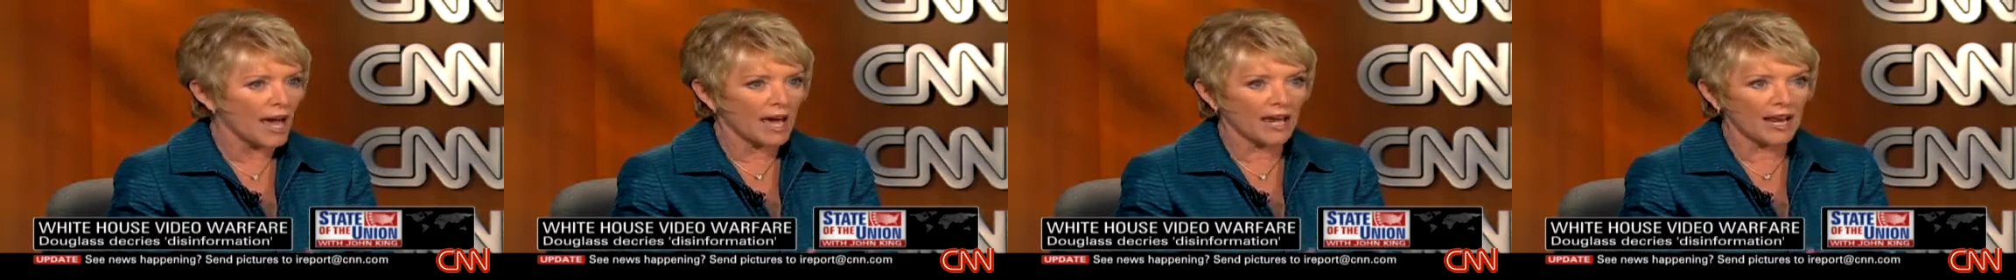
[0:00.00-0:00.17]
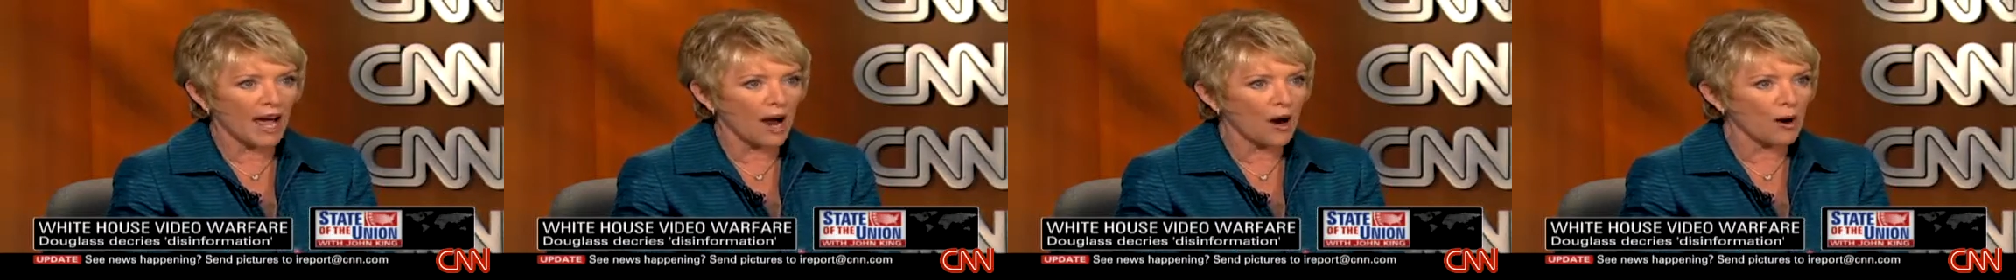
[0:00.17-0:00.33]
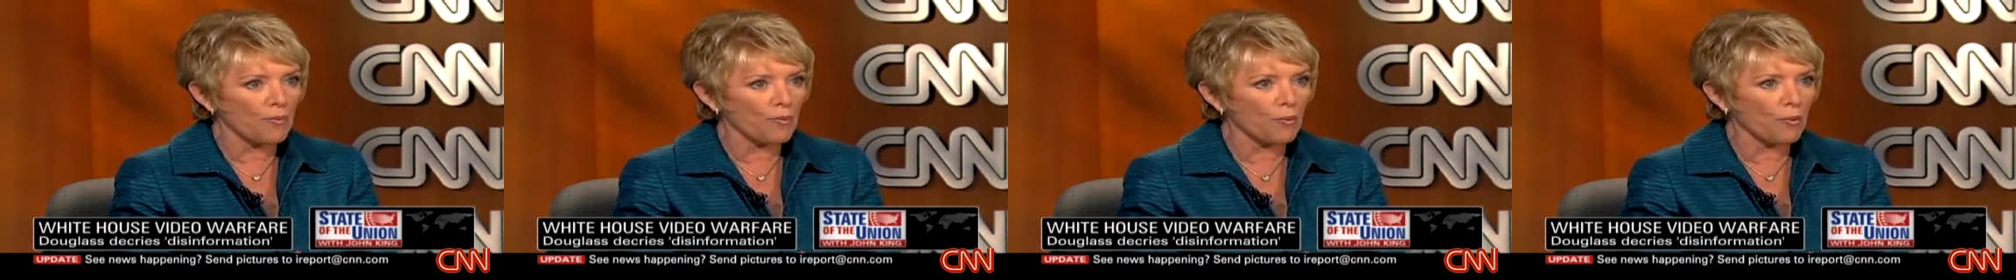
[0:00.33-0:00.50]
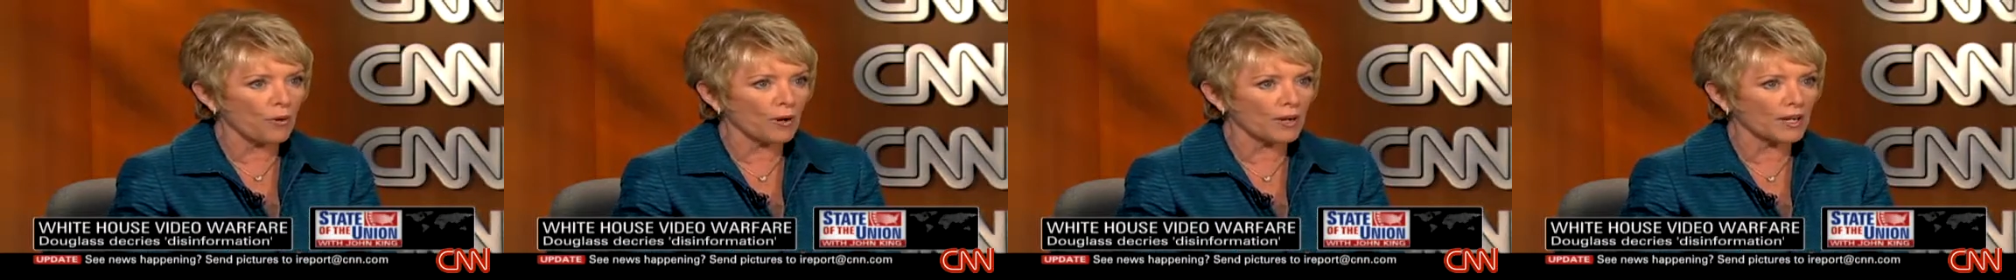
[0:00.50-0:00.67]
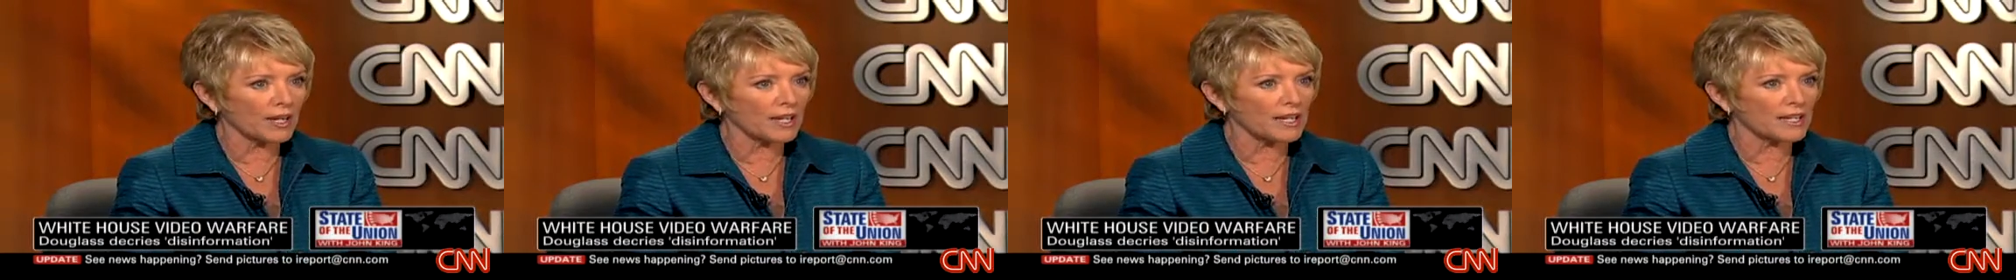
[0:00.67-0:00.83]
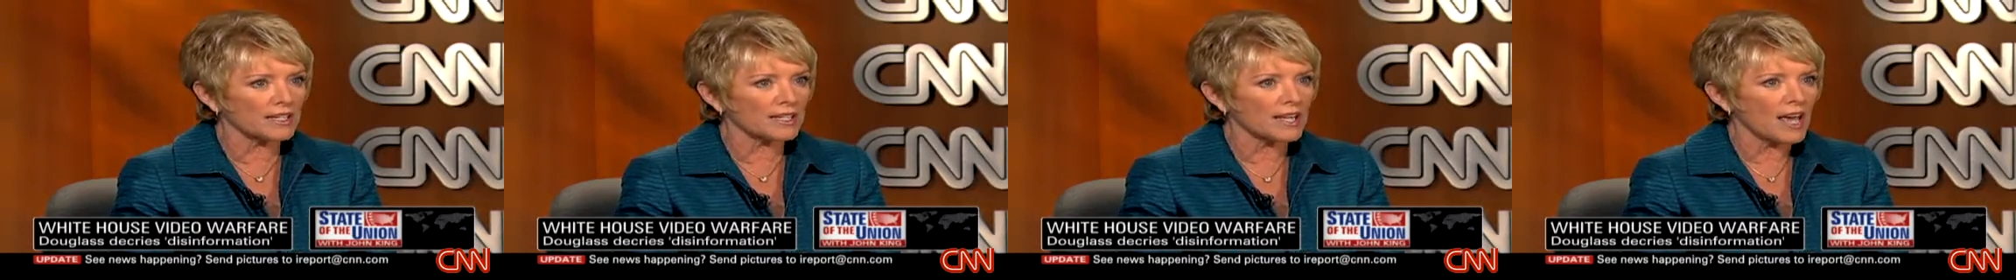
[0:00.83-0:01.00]
And our
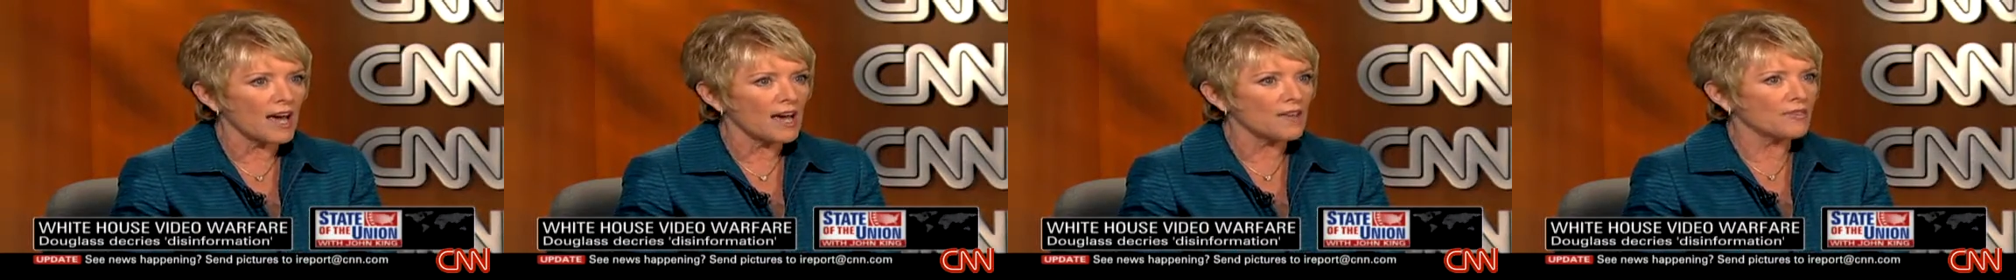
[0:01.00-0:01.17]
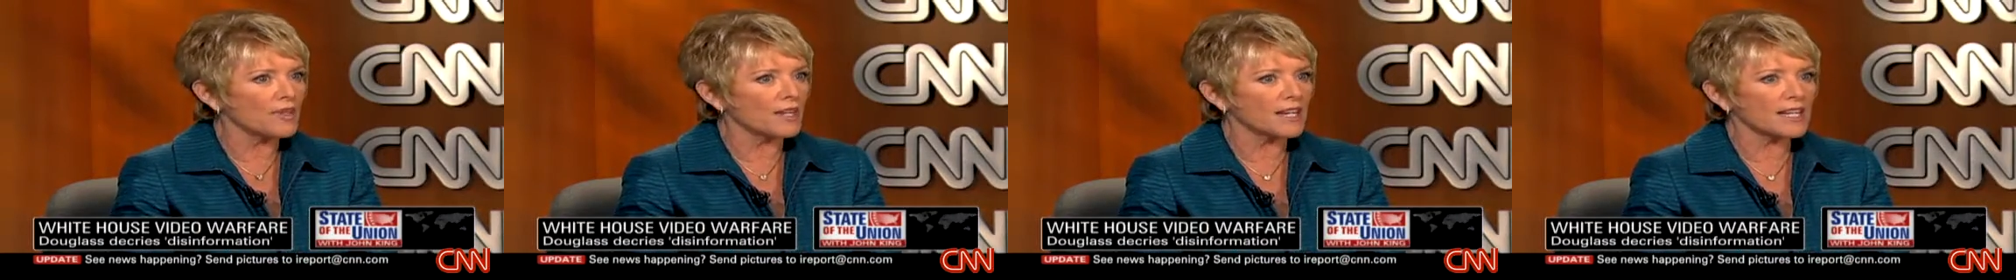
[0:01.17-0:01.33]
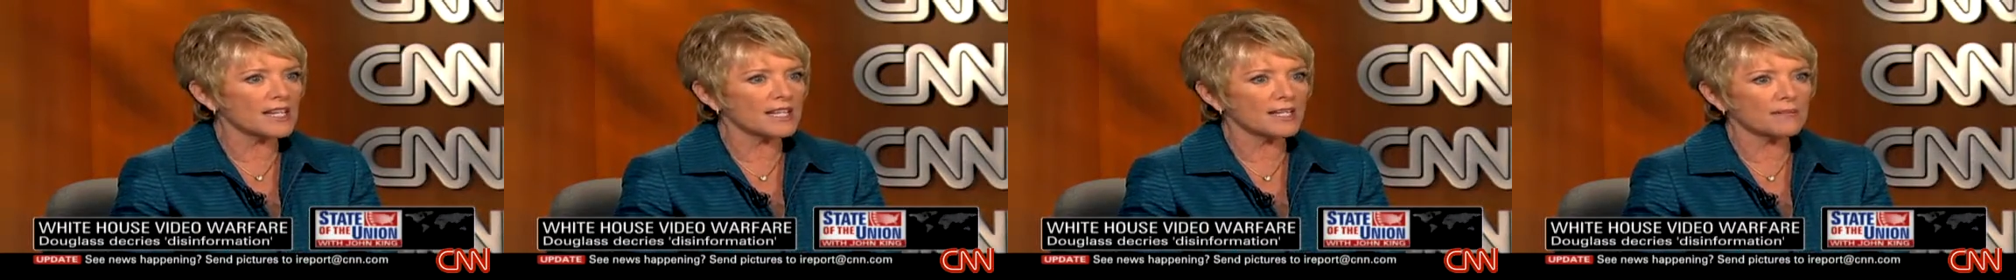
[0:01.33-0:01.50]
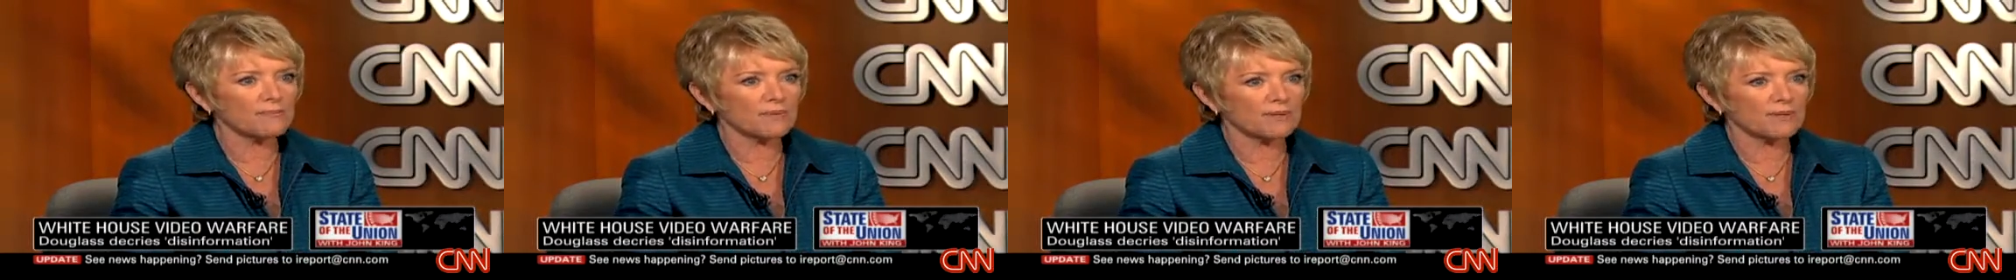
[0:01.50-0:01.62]
point is that he's